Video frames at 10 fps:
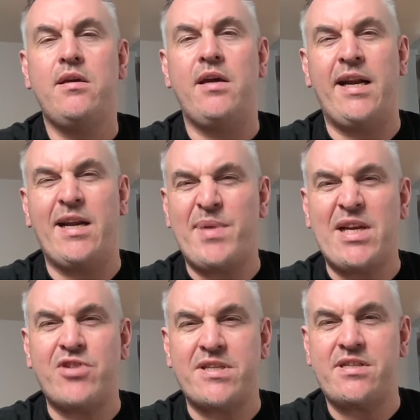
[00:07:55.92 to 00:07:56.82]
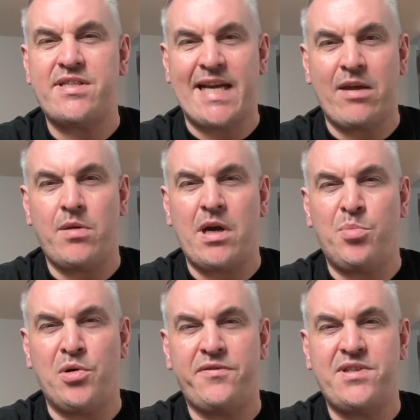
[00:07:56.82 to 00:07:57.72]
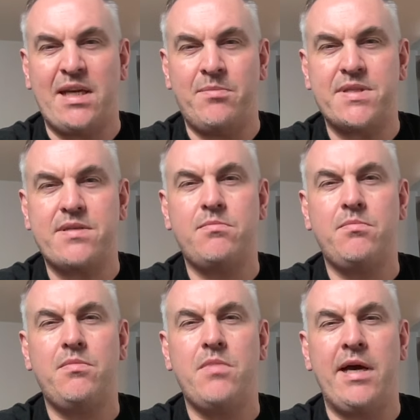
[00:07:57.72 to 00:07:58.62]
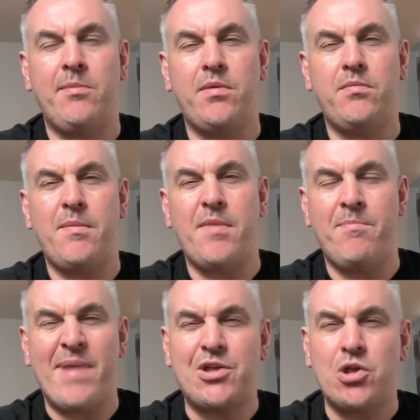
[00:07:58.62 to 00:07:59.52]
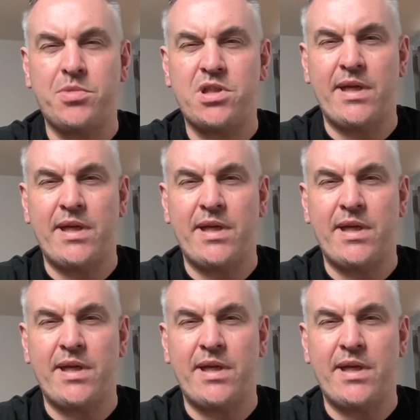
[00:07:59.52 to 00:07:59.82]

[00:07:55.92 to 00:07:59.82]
and I'd be interested to see how both teams match up to